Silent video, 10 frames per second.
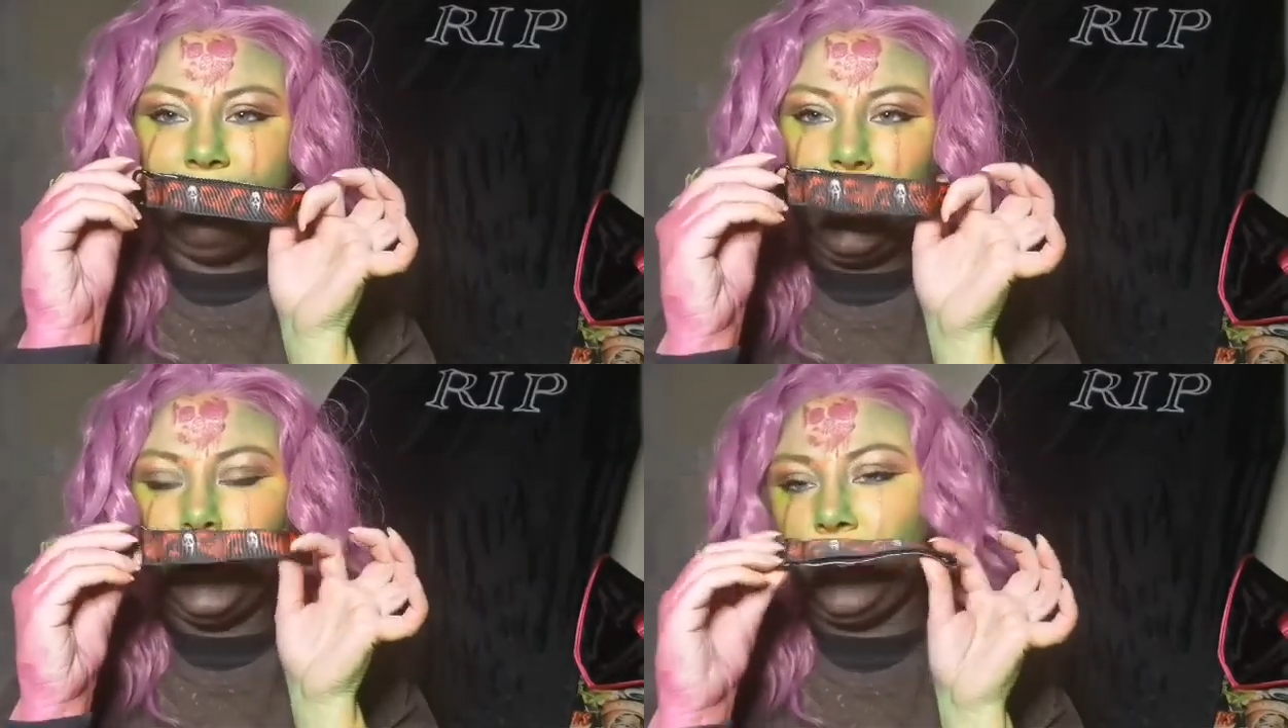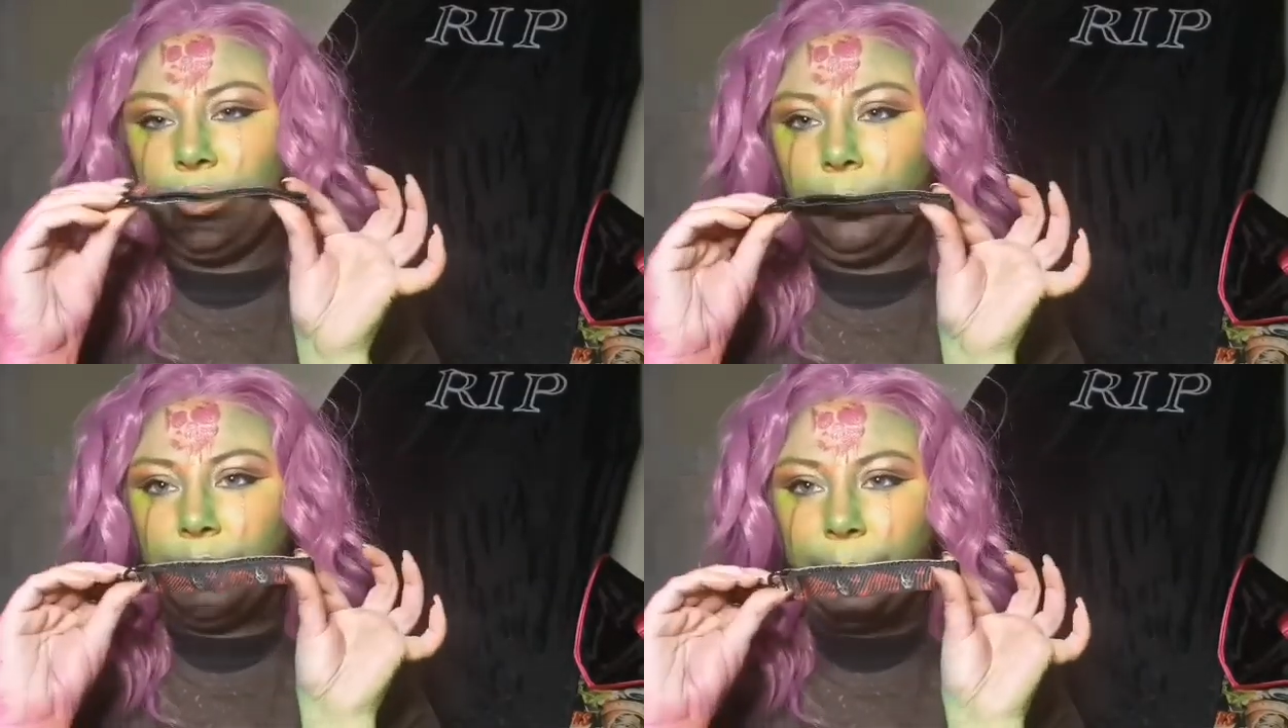I'm not
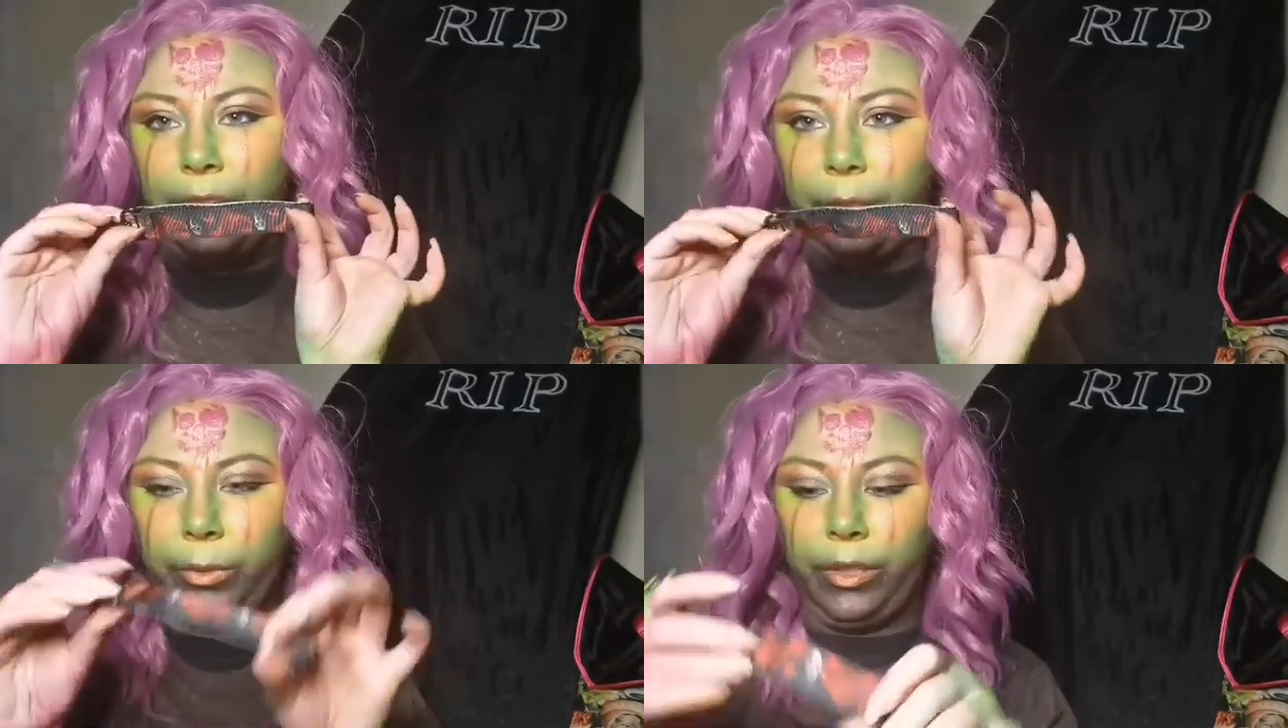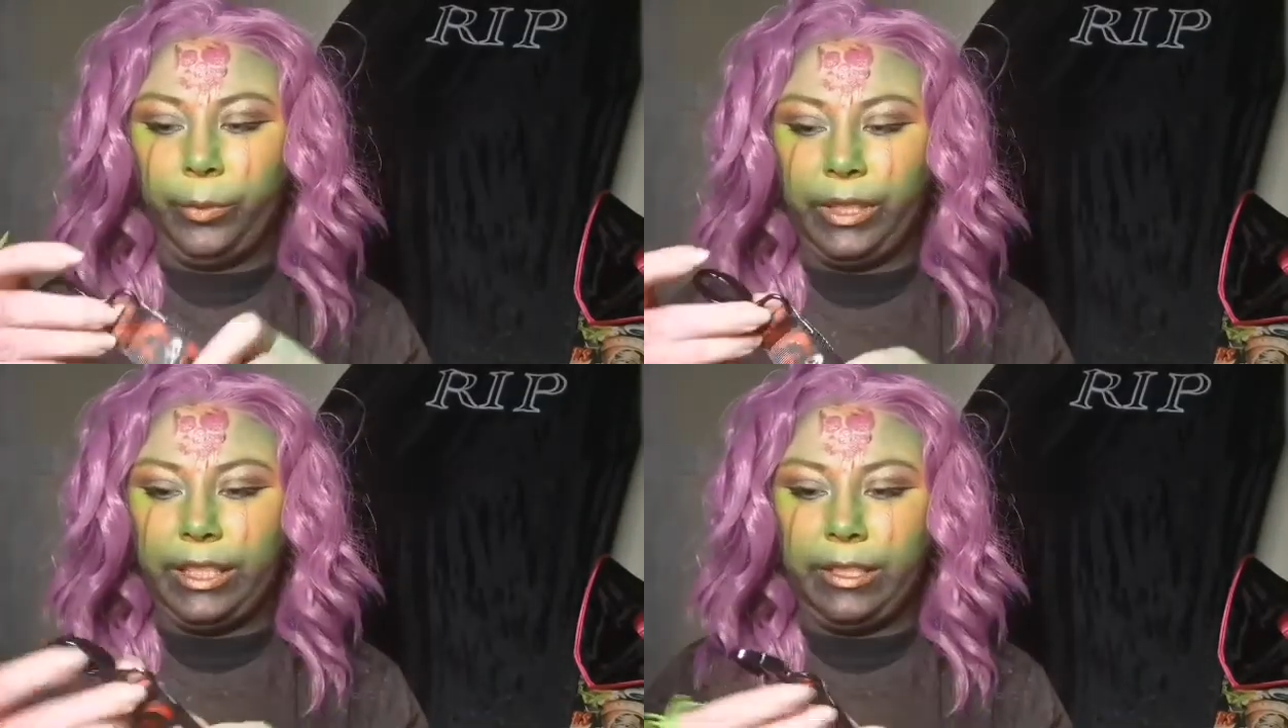sure which bag I'm gonna
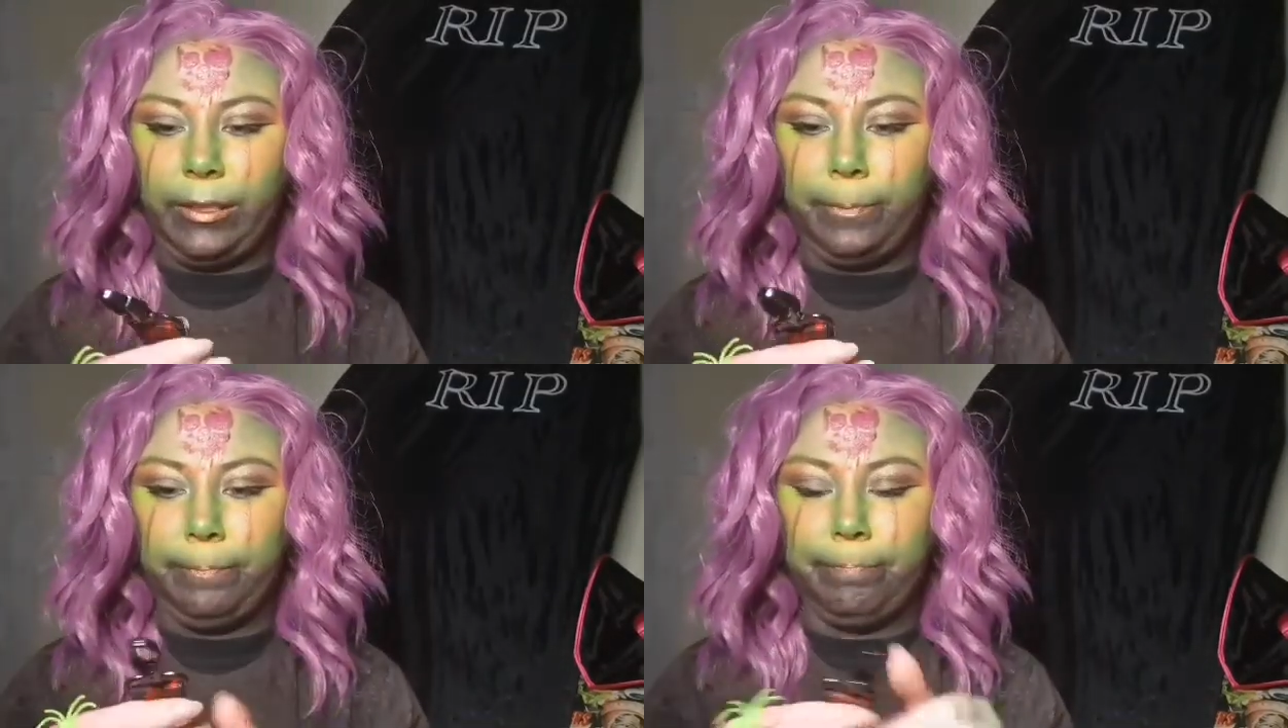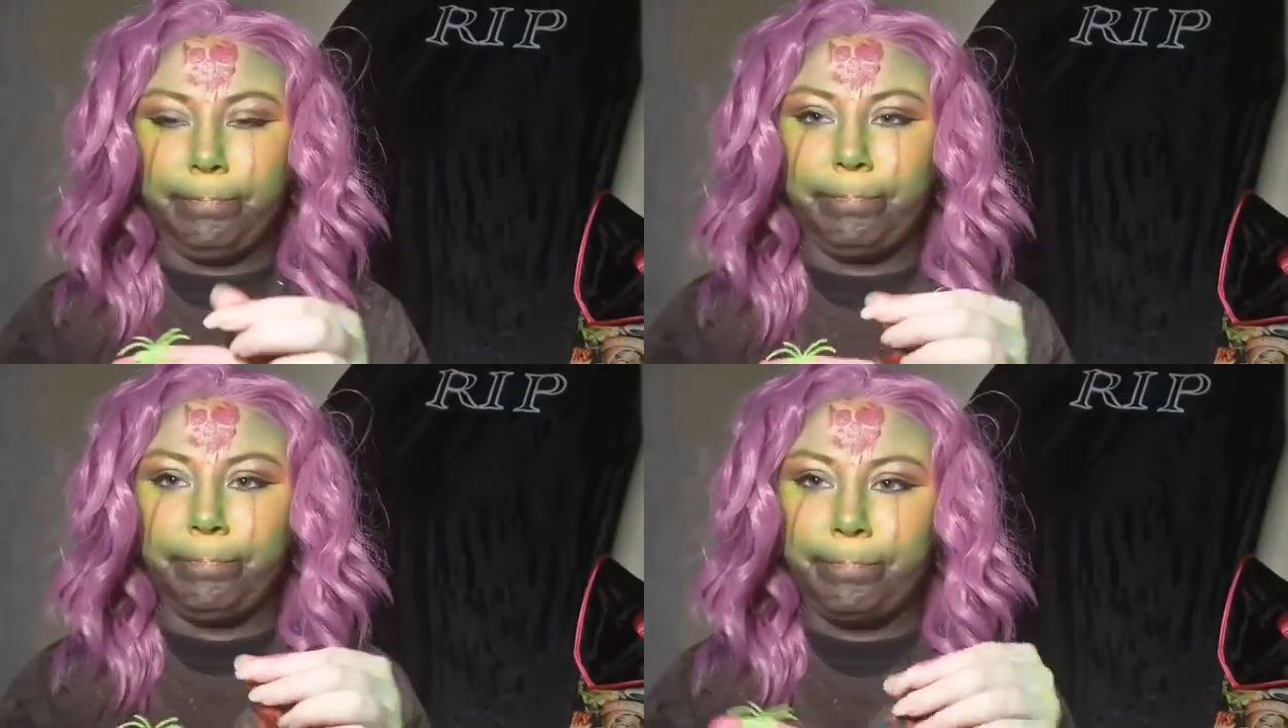put this on.
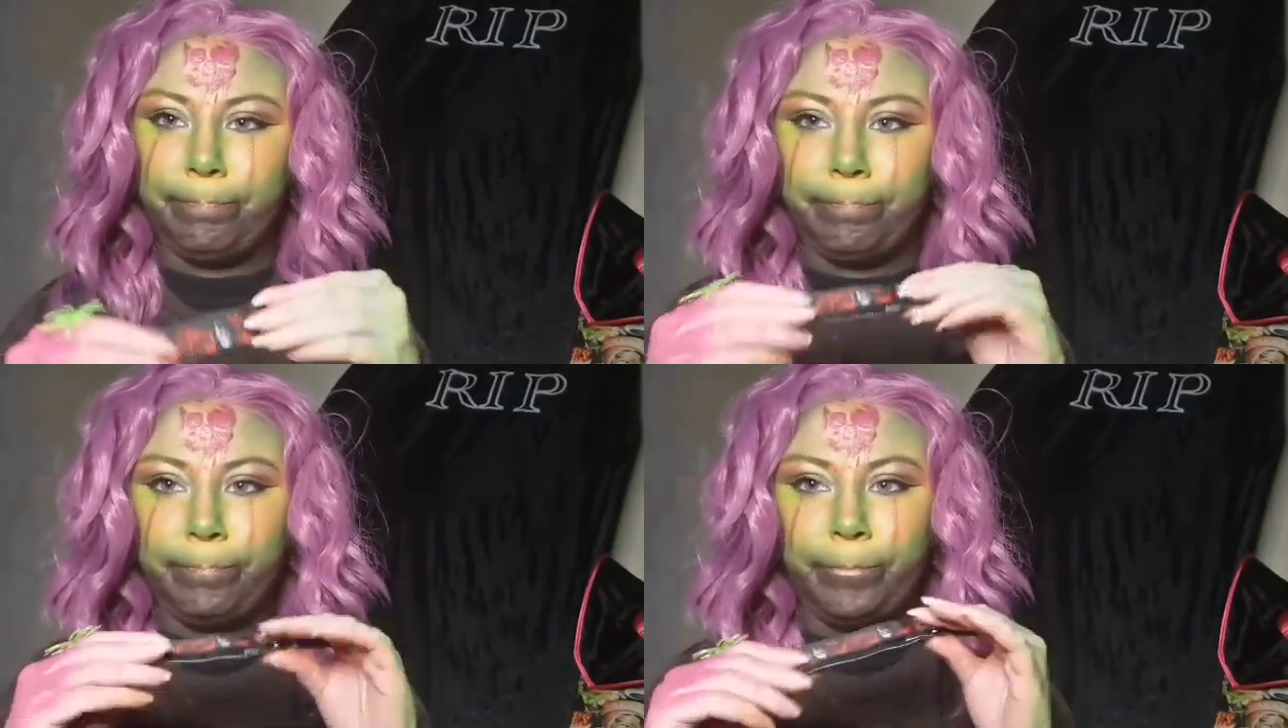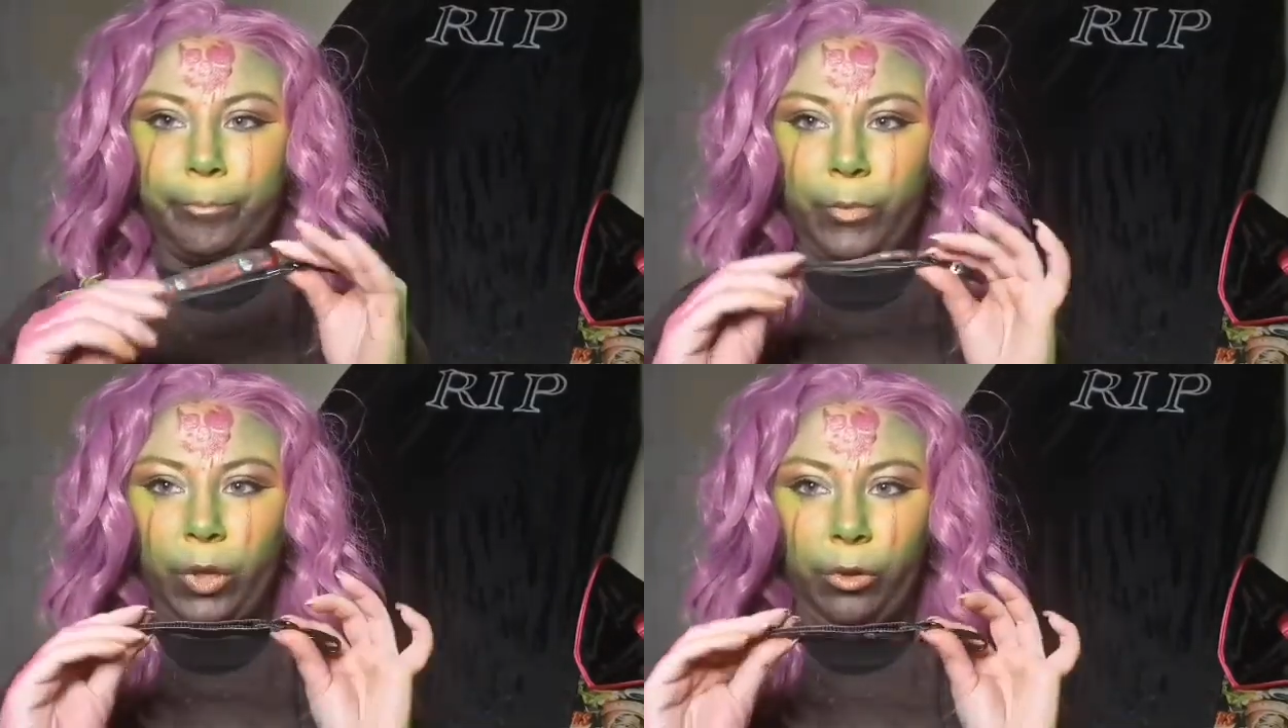
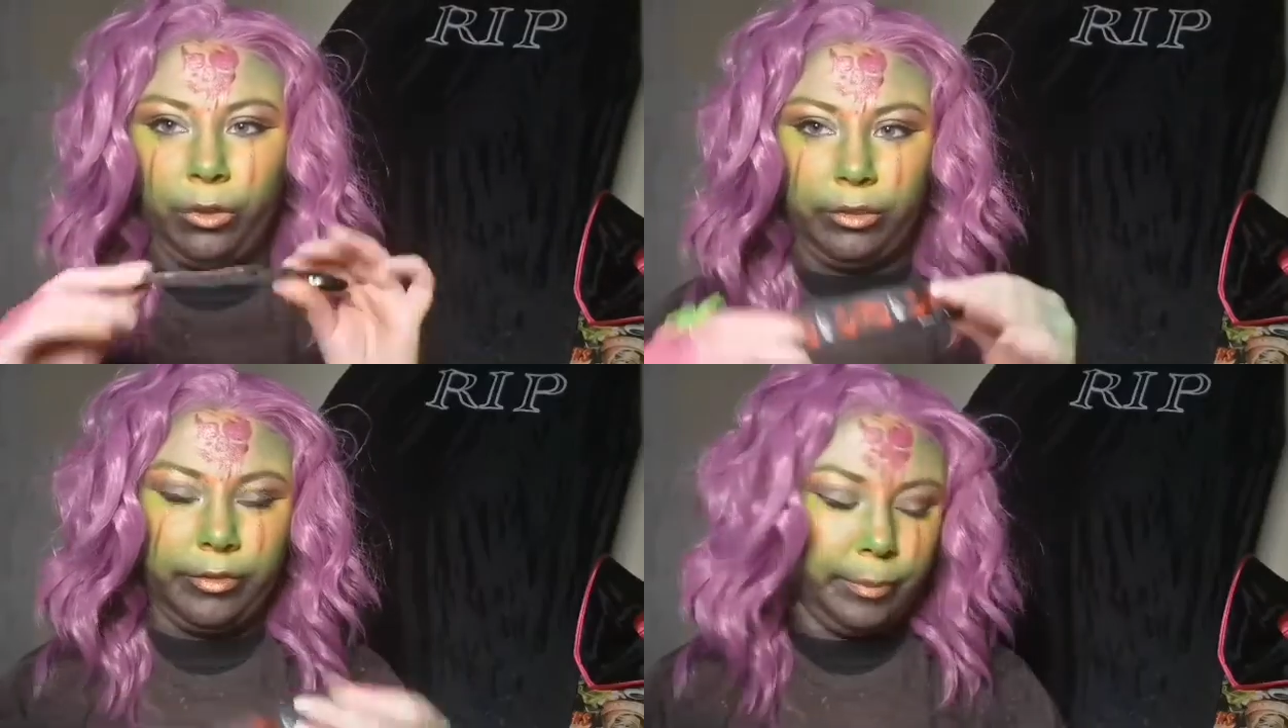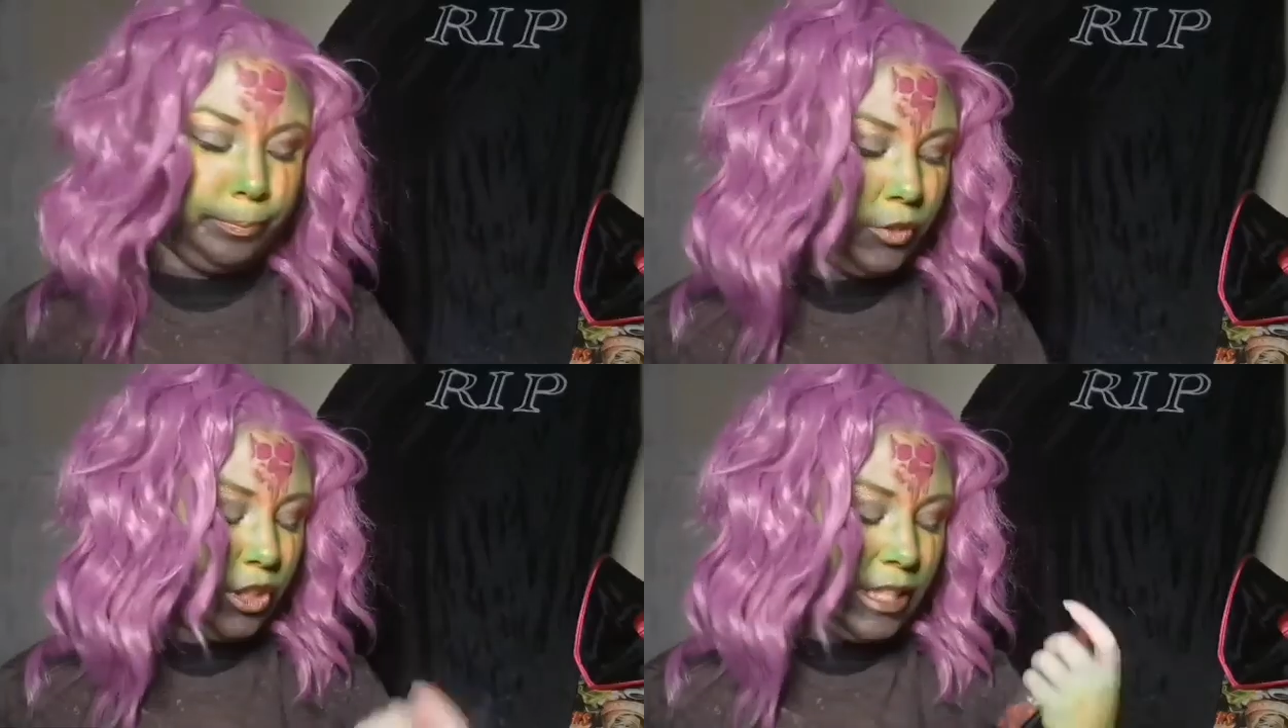All of them
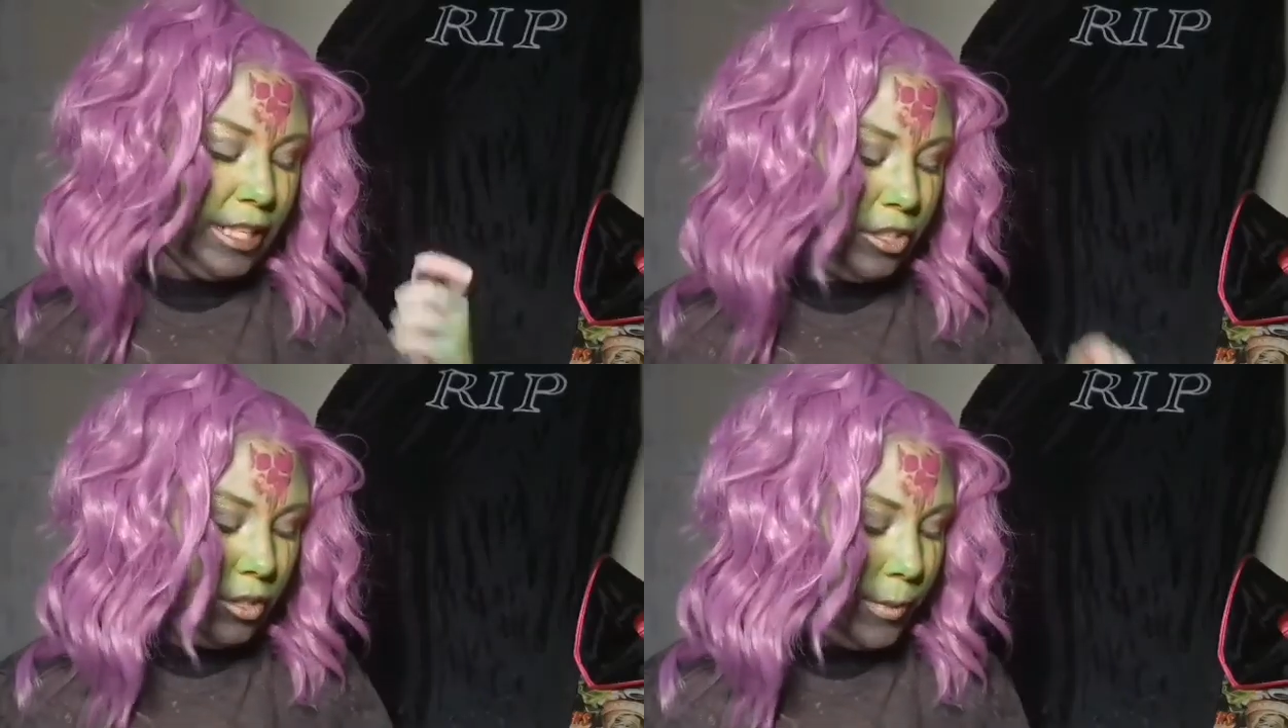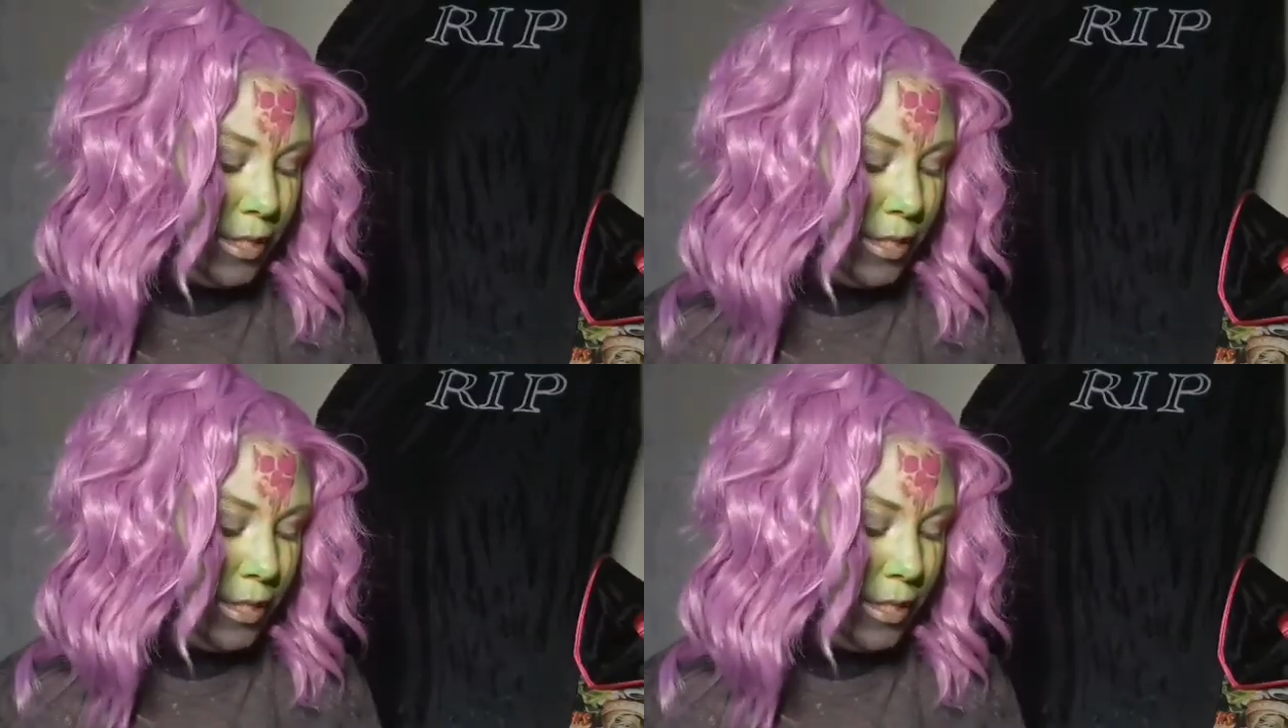just attached to